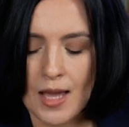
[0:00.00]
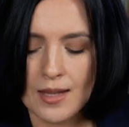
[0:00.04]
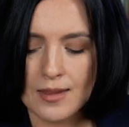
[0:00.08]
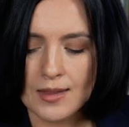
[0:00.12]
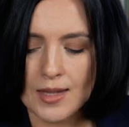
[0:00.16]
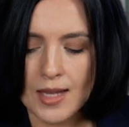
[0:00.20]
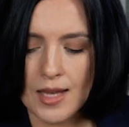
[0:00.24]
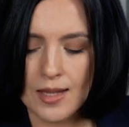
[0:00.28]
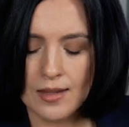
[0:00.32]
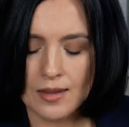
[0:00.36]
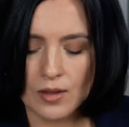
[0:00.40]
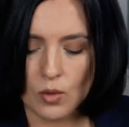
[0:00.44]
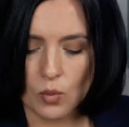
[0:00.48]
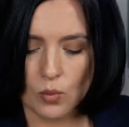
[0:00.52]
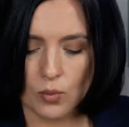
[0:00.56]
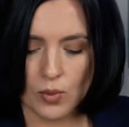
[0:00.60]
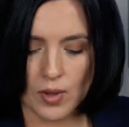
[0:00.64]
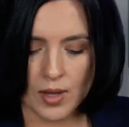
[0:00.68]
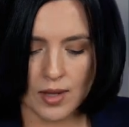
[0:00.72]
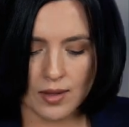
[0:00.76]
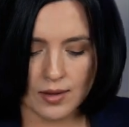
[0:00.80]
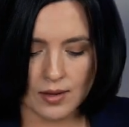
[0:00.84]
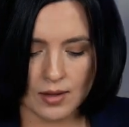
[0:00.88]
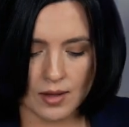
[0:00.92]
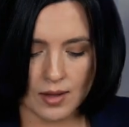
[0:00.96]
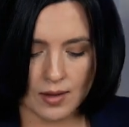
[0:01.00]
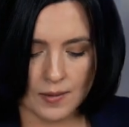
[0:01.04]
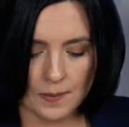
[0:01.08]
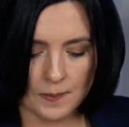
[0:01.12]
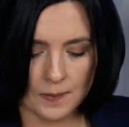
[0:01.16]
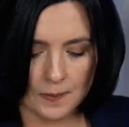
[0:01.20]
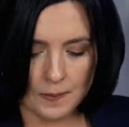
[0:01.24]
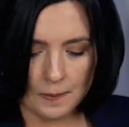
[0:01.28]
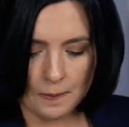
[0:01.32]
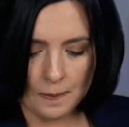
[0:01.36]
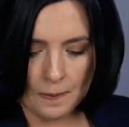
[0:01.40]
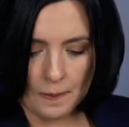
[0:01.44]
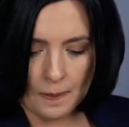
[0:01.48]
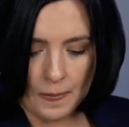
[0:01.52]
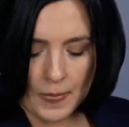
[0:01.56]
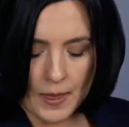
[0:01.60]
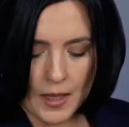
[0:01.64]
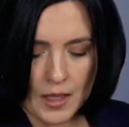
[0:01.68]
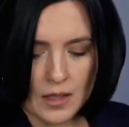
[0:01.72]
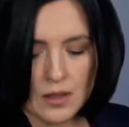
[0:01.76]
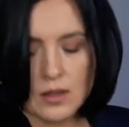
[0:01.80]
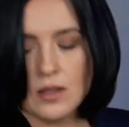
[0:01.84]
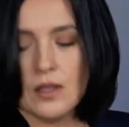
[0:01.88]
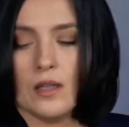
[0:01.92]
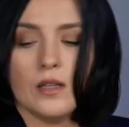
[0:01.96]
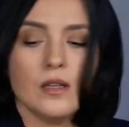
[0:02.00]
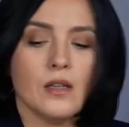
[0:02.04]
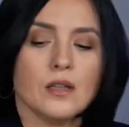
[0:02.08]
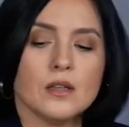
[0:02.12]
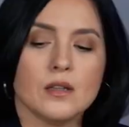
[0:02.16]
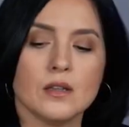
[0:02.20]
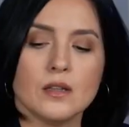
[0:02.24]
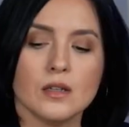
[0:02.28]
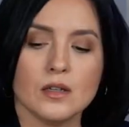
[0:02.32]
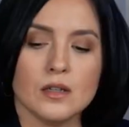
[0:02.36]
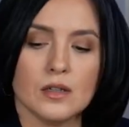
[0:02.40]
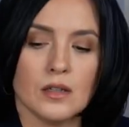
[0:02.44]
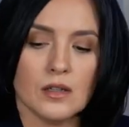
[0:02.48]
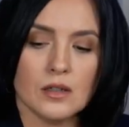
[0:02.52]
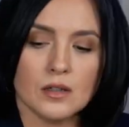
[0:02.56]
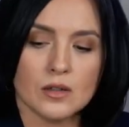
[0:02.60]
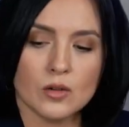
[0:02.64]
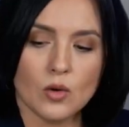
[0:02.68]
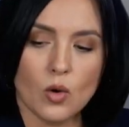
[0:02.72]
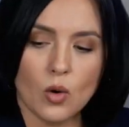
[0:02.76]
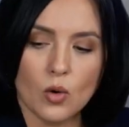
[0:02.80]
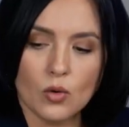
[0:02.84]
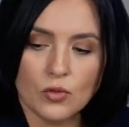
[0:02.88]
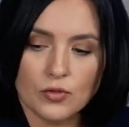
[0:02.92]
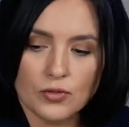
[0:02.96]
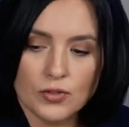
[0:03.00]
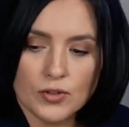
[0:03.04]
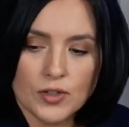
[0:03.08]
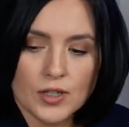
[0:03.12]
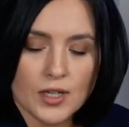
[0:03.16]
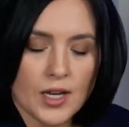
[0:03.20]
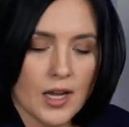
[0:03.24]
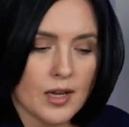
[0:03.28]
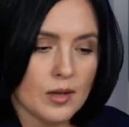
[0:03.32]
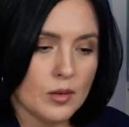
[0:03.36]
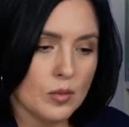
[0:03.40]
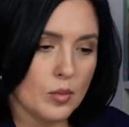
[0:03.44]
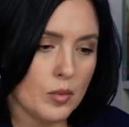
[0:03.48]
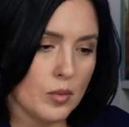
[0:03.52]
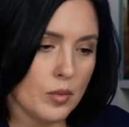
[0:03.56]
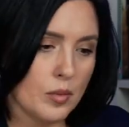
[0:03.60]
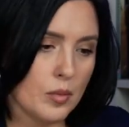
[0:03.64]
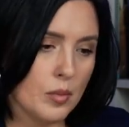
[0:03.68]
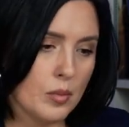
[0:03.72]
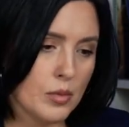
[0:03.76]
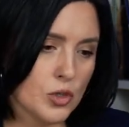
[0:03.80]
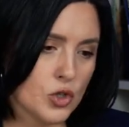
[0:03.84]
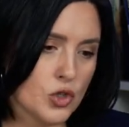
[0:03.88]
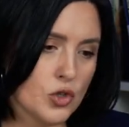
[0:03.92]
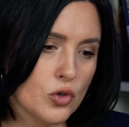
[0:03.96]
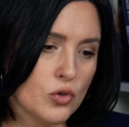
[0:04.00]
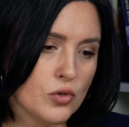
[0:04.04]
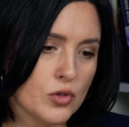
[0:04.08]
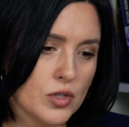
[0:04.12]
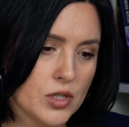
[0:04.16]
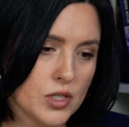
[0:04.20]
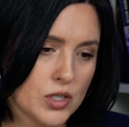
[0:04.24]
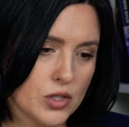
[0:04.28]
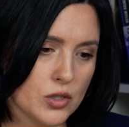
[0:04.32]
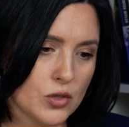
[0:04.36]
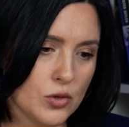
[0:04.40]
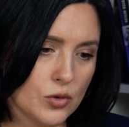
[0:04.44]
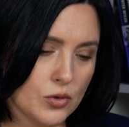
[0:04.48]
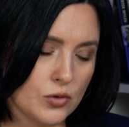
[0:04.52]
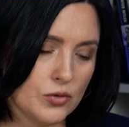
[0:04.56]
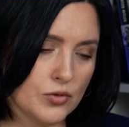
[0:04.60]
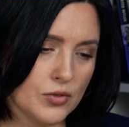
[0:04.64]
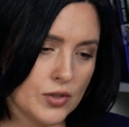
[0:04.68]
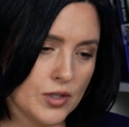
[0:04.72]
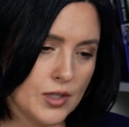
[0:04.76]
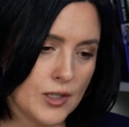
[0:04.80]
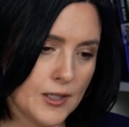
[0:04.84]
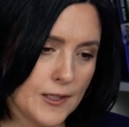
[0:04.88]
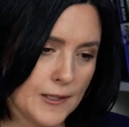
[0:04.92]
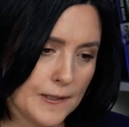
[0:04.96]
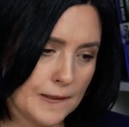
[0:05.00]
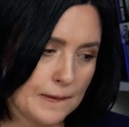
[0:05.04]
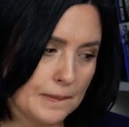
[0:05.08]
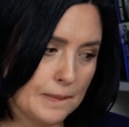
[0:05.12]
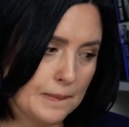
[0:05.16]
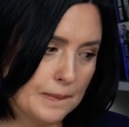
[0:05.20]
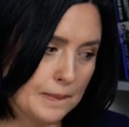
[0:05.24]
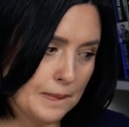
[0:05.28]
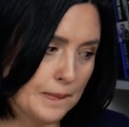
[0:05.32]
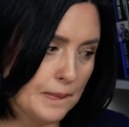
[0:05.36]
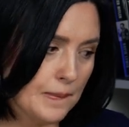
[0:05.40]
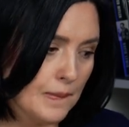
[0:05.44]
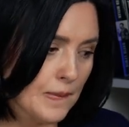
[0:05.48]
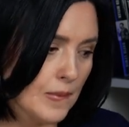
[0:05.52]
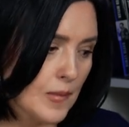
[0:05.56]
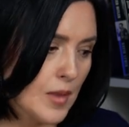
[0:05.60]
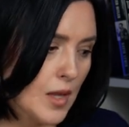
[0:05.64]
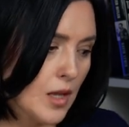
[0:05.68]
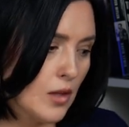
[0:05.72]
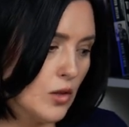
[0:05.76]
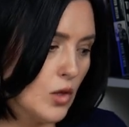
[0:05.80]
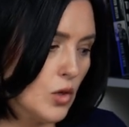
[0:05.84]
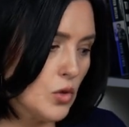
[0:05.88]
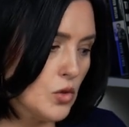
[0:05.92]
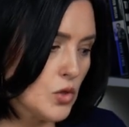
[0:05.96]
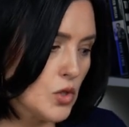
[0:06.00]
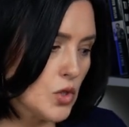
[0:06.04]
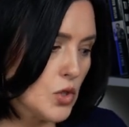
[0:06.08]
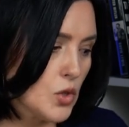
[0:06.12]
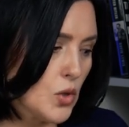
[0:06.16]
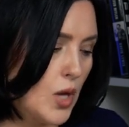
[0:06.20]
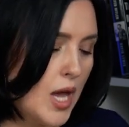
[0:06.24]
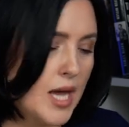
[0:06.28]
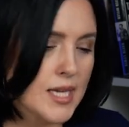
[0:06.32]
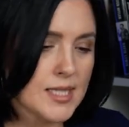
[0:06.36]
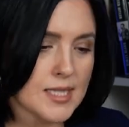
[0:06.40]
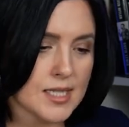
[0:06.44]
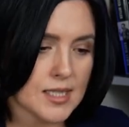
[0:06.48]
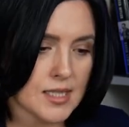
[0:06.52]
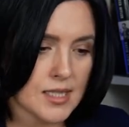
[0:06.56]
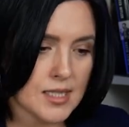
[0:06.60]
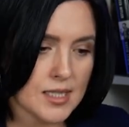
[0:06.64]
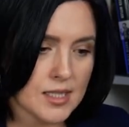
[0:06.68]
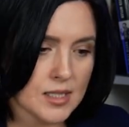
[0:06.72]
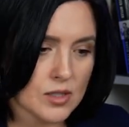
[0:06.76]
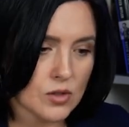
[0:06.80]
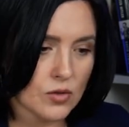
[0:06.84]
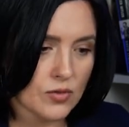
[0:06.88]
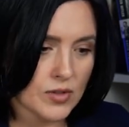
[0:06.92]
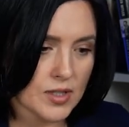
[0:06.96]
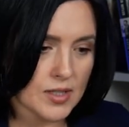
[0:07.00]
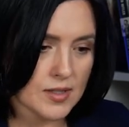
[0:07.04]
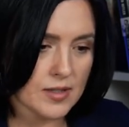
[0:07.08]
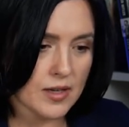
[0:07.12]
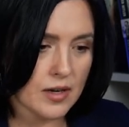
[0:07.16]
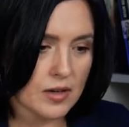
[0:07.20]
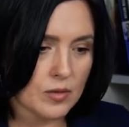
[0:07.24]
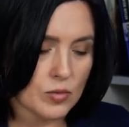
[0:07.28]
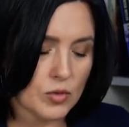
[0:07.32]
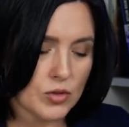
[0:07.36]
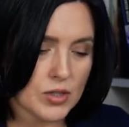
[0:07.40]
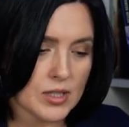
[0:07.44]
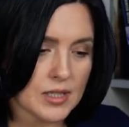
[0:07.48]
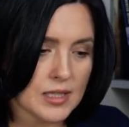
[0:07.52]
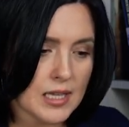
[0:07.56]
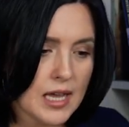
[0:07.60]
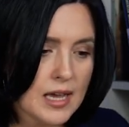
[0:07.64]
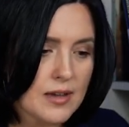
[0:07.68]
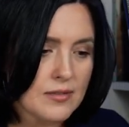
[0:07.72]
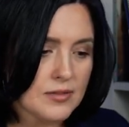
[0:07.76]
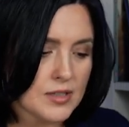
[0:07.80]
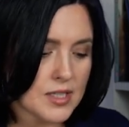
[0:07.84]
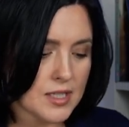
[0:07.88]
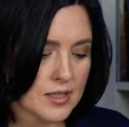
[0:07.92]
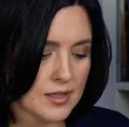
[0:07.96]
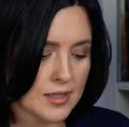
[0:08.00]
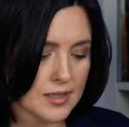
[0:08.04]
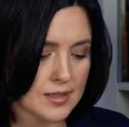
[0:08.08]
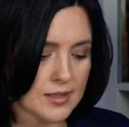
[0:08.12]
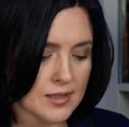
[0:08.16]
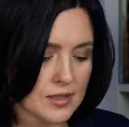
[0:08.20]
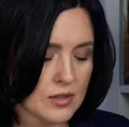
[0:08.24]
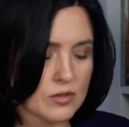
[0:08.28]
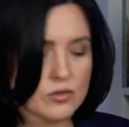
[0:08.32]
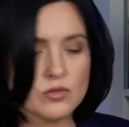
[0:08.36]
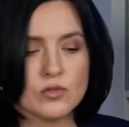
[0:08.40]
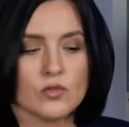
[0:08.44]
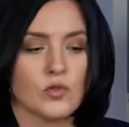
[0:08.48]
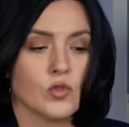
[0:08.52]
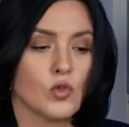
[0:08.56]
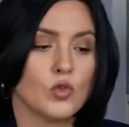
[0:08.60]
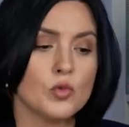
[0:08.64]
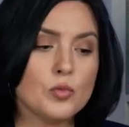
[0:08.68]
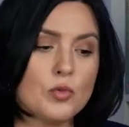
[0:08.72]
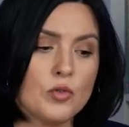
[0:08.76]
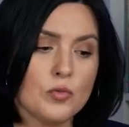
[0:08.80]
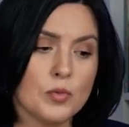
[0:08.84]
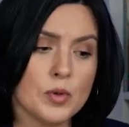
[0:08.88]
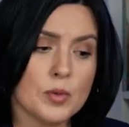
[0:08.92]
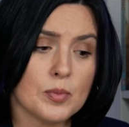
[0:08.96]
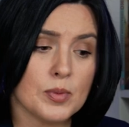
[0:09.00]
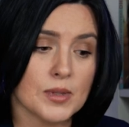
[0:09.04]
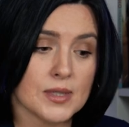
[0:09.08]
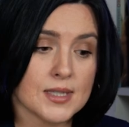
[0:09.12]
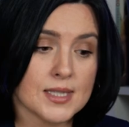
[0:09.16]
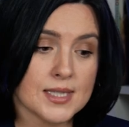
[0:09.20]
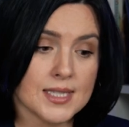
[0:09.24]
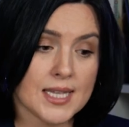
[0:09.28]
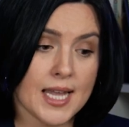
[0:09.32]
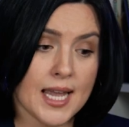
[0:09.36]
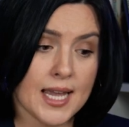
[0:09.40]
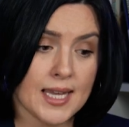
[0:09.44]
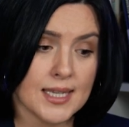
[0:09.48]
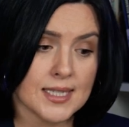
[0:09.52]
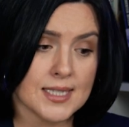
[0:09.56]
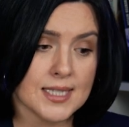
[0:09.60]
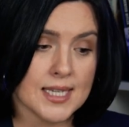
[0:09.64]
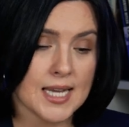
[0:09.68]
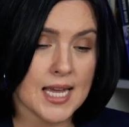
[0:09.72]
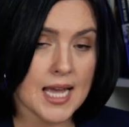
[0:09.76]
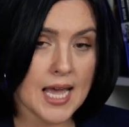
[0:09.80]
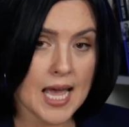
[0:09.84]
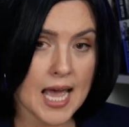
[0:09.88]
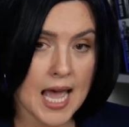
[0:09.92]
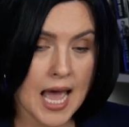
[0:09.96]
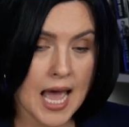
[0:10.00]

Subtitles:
And then when the coffin and majority of those attendees of the ceremony left, there's a group of people stayed,